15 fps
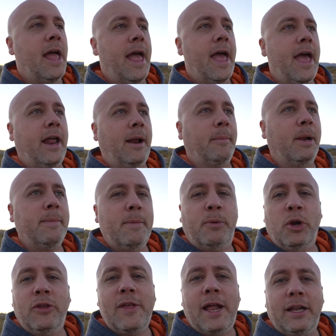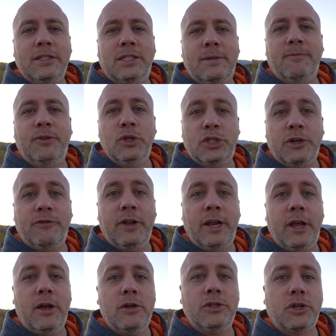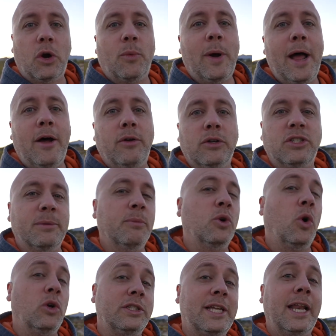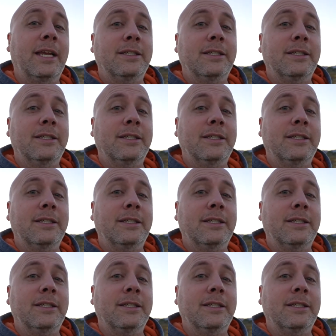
and I'm going to be putting that in some future videos around some goal setting